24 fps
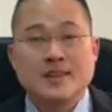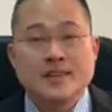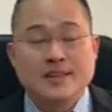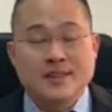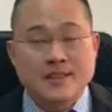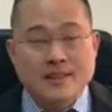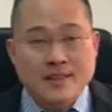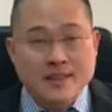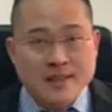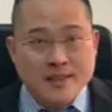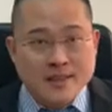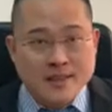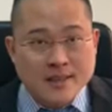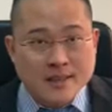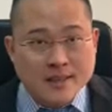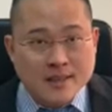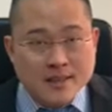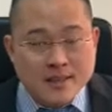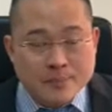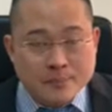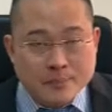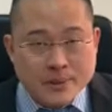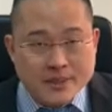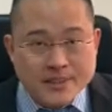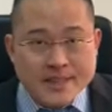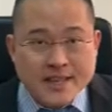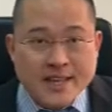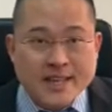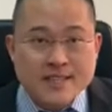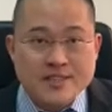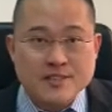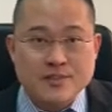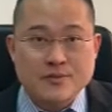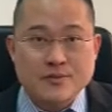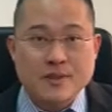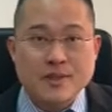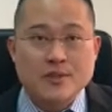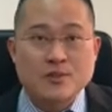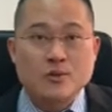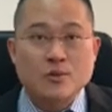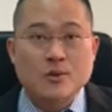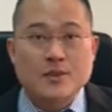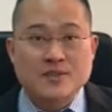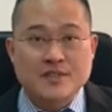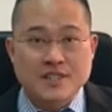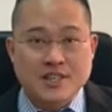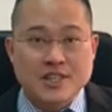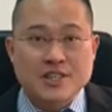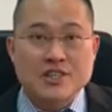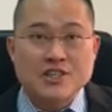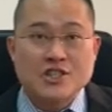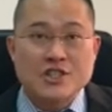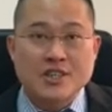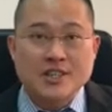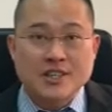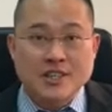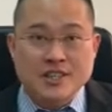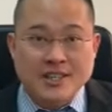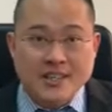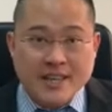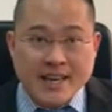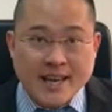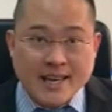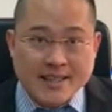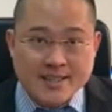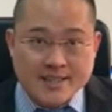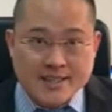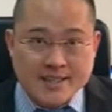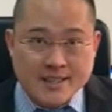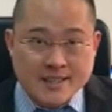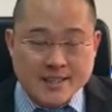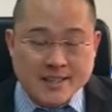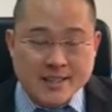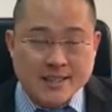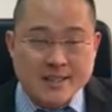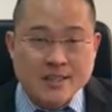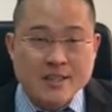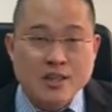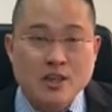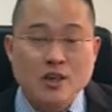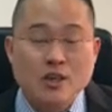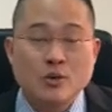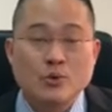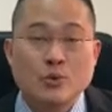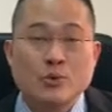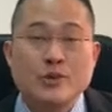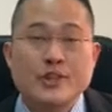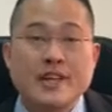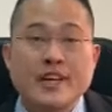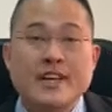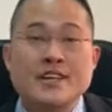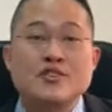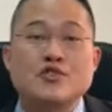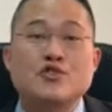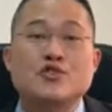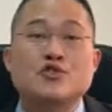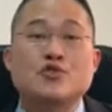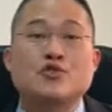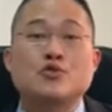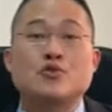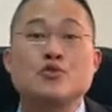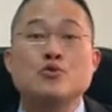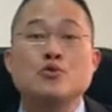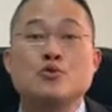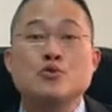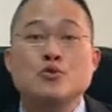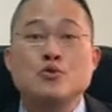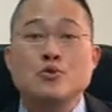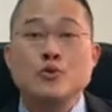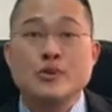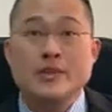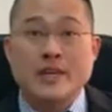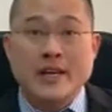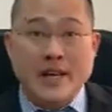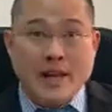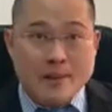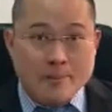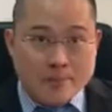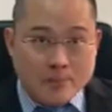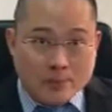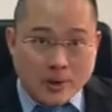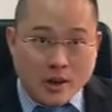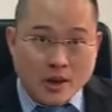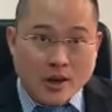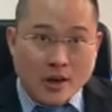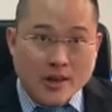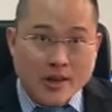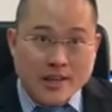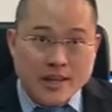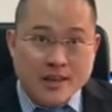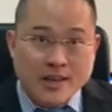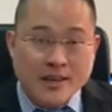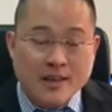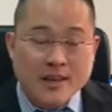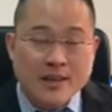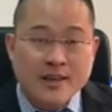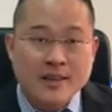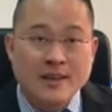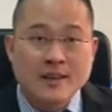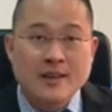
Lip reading: the pedestrian who was injured in the accident would then sue the employer